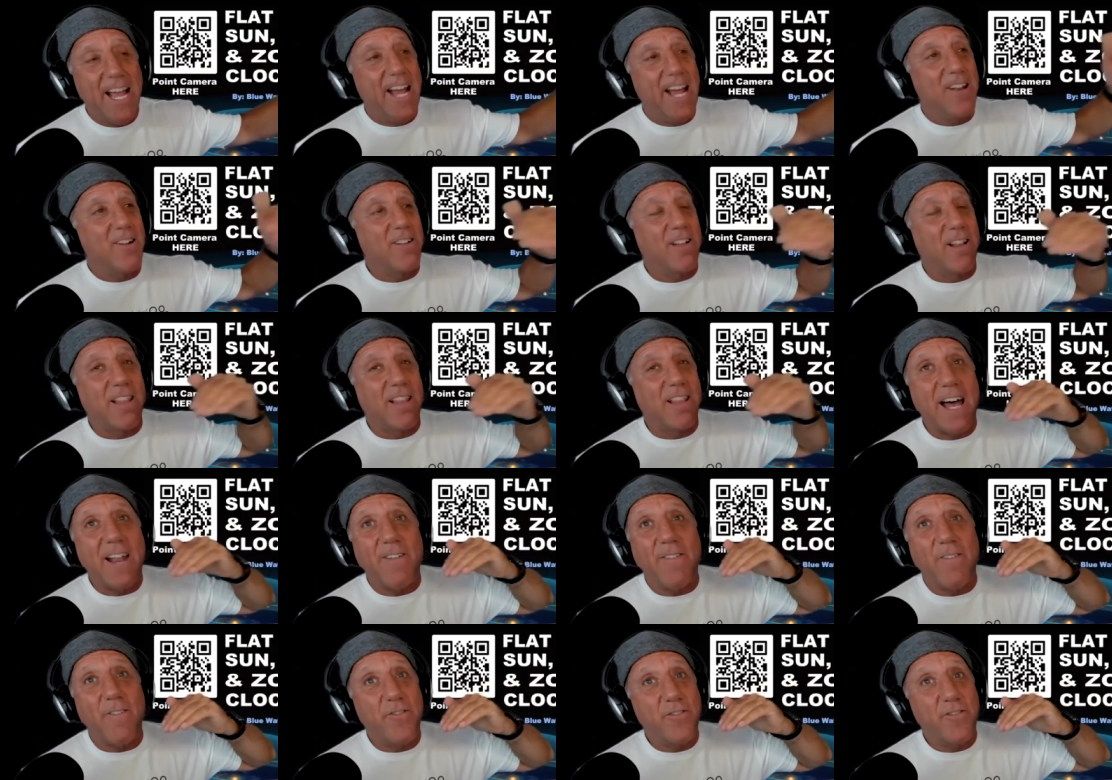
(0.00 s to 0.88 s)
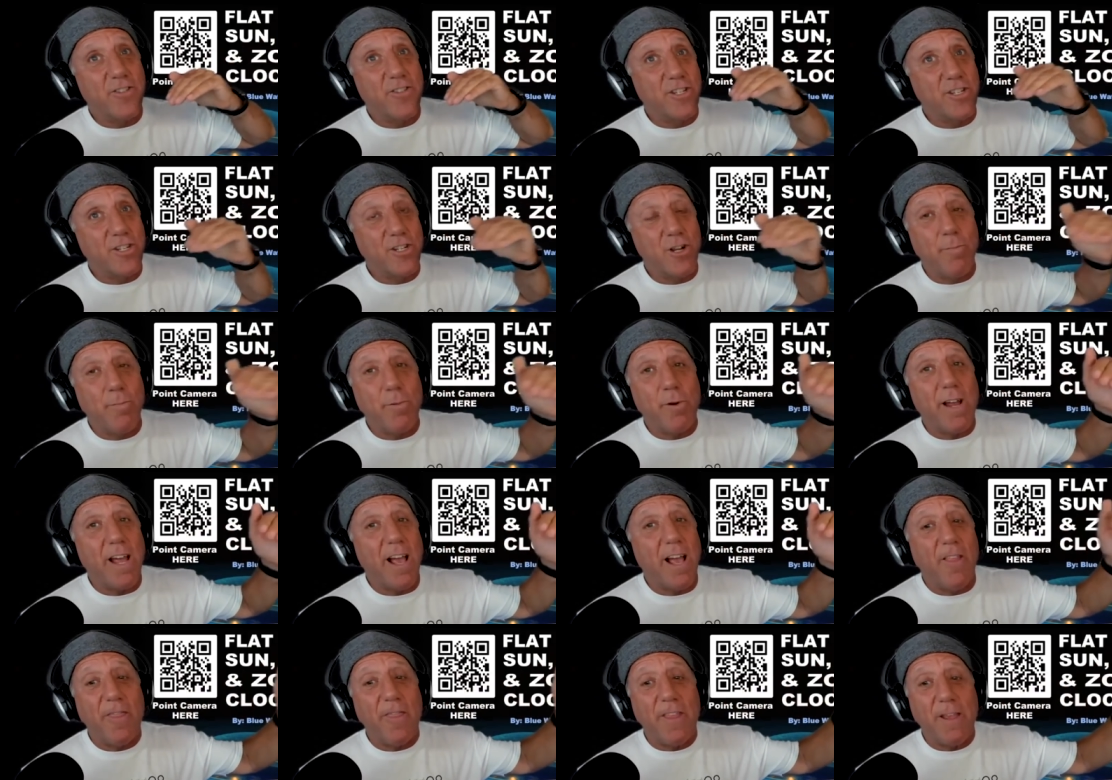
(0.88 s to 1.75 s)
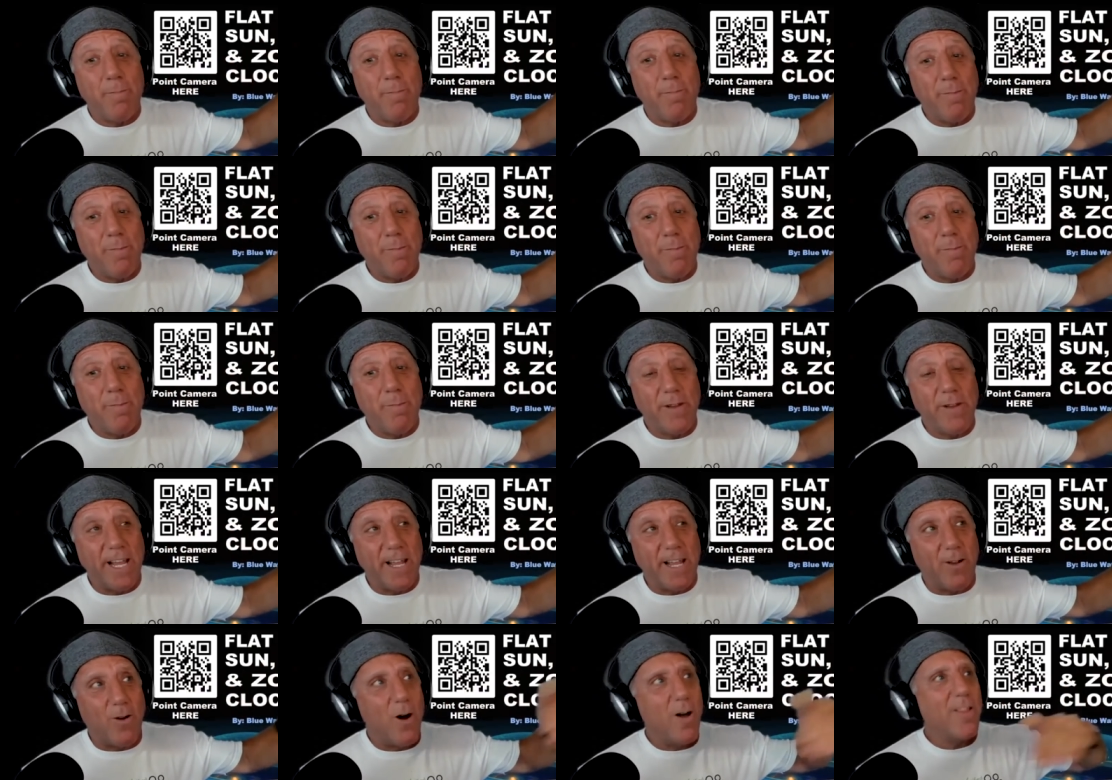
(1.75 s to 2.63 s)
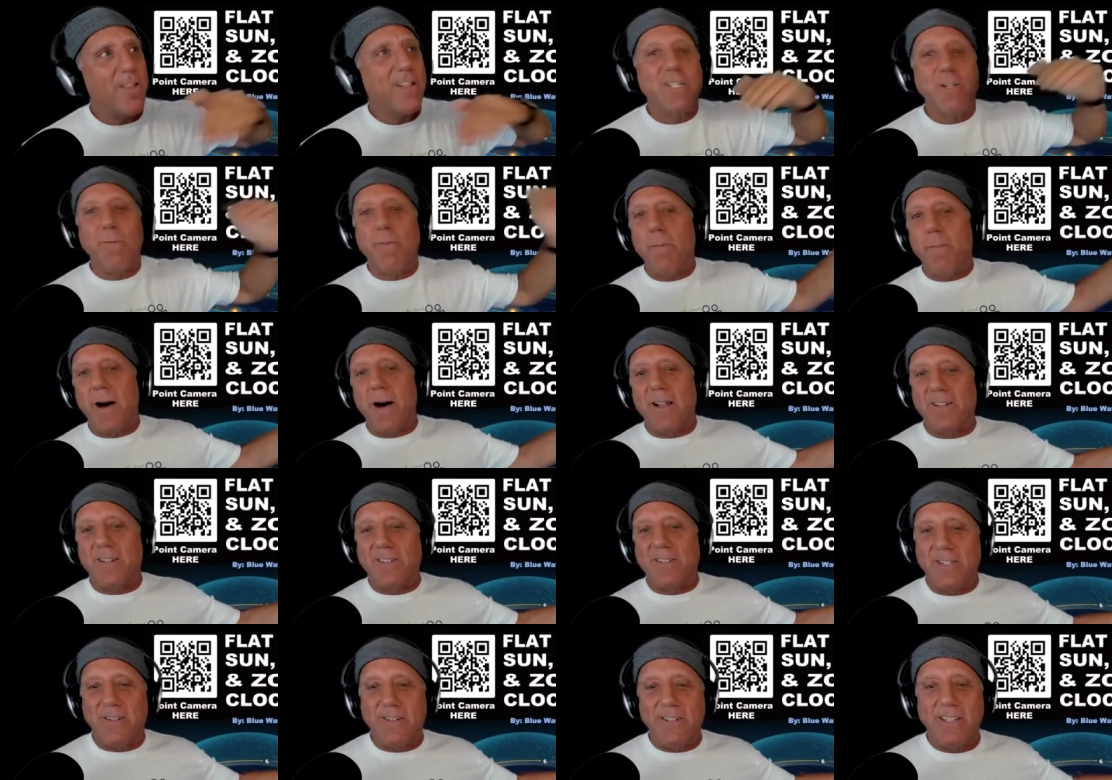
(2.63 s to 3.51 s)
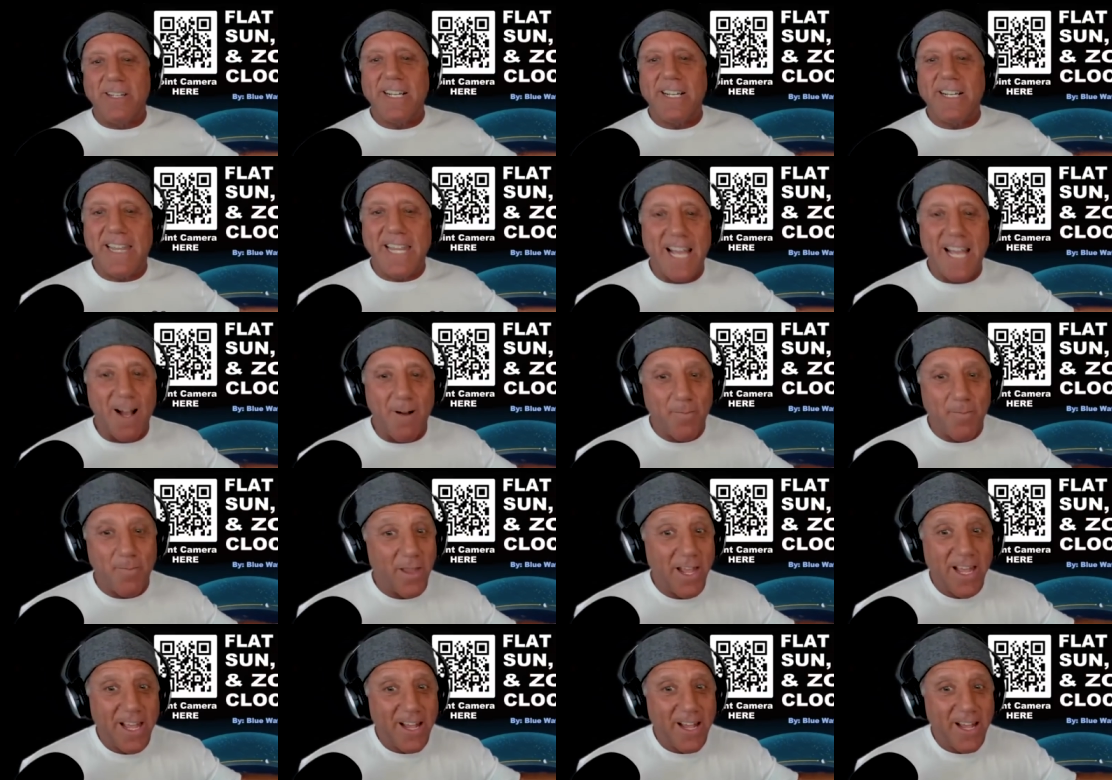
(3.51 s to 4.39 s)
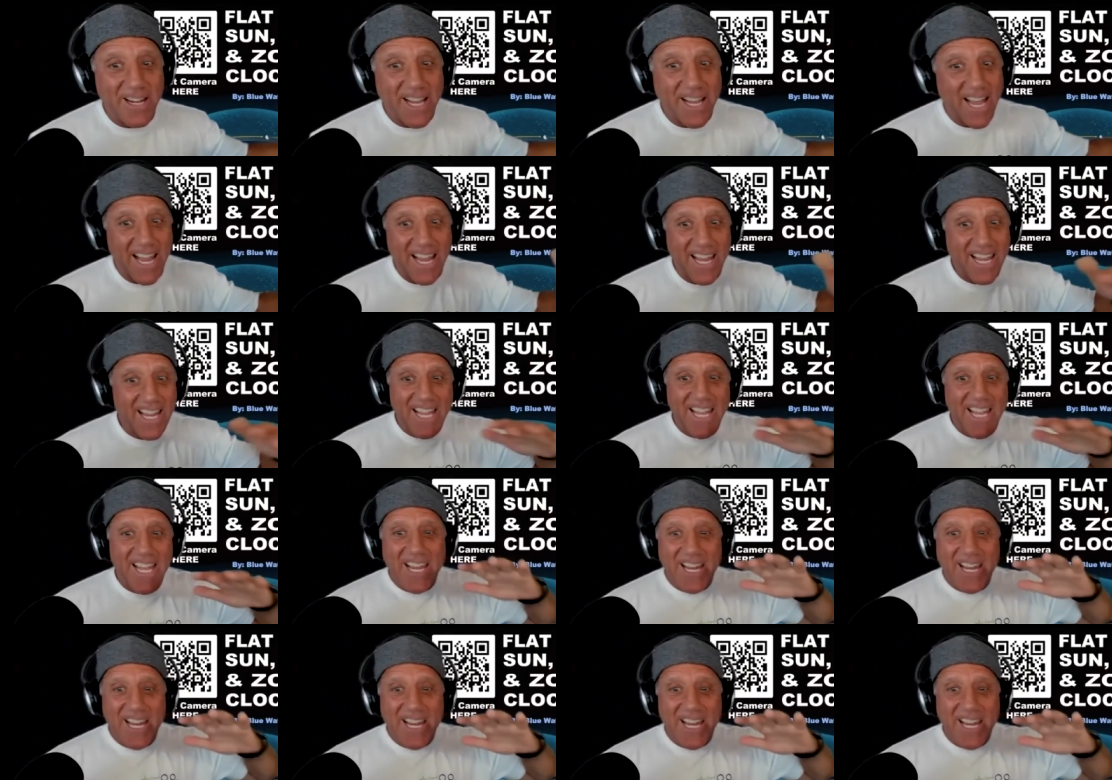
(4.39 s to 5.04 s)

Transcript: There's a lot of super healthy people doing it. All the supermodels do it. Look at them. Okay.